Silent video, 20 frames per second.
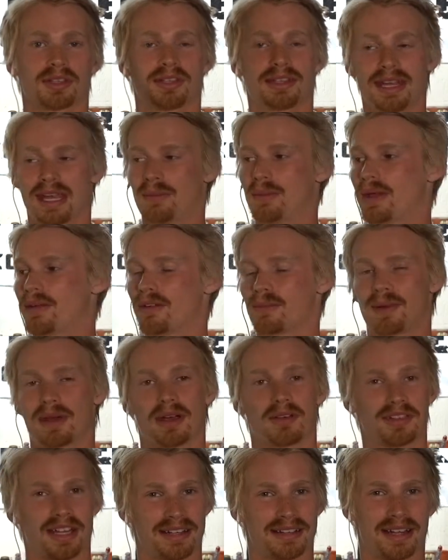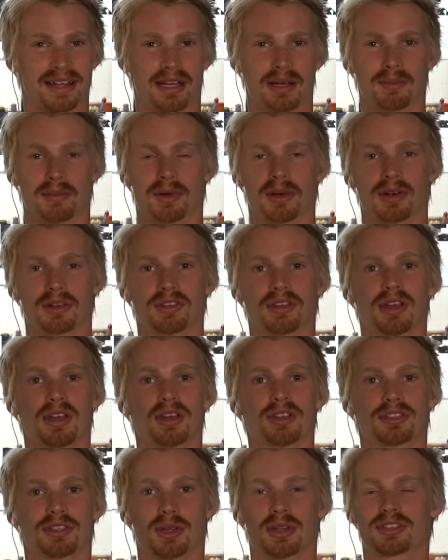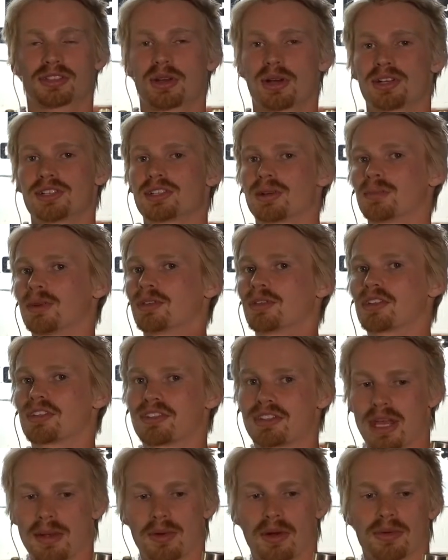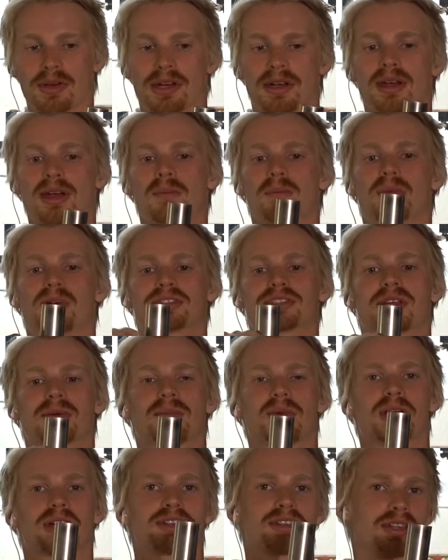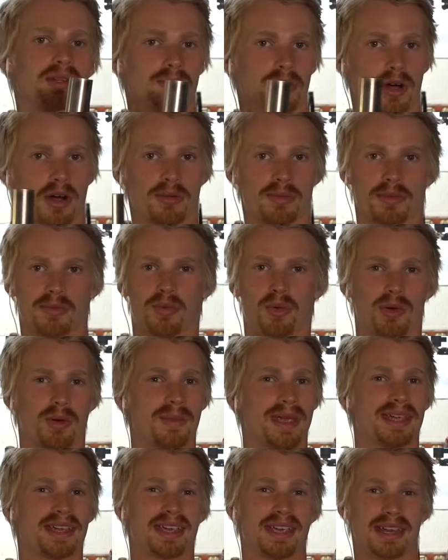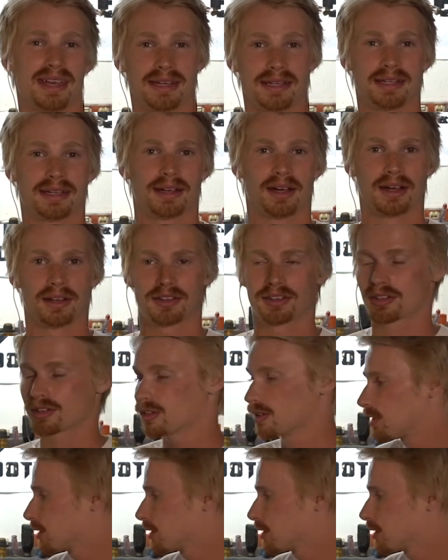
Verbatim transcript: Today we have a pair of titanium bars, so let's go ahead and jump over to this table over here, put some marks on the bars before we make any cuts.